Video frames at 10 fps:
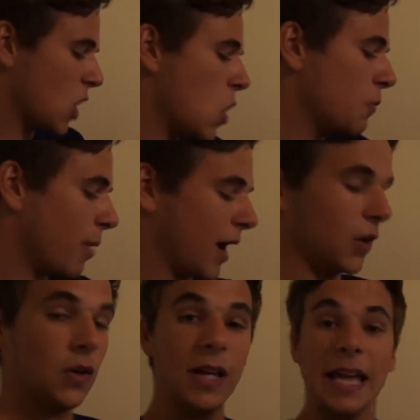Coke
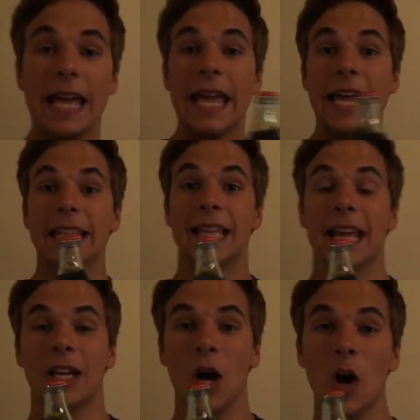bottle is
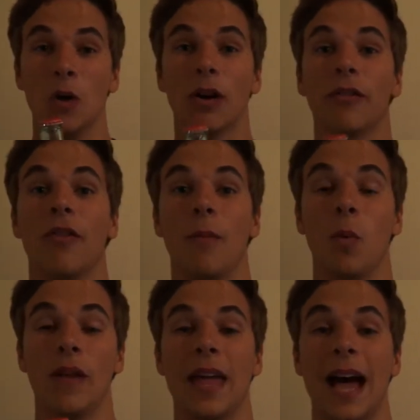a Coke from
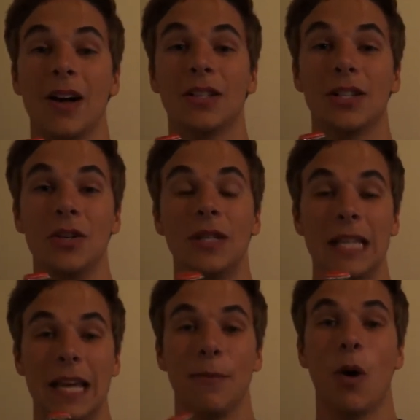when the LSU
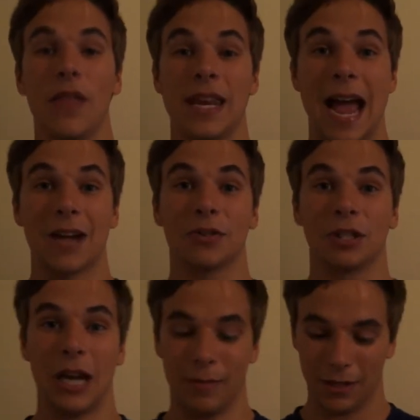team won the national
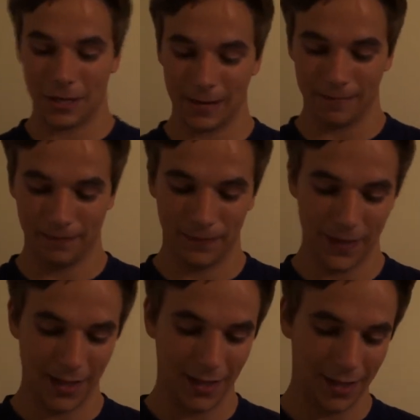championship.
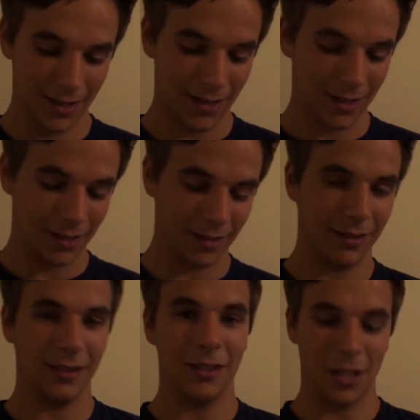
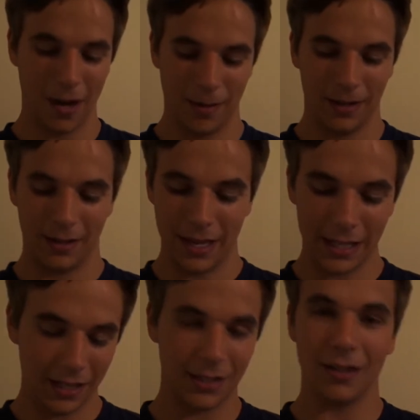Jeremy,
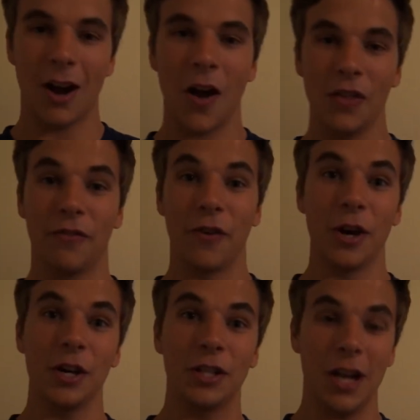this is on the
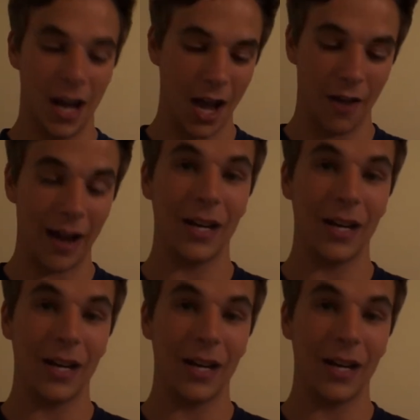verge of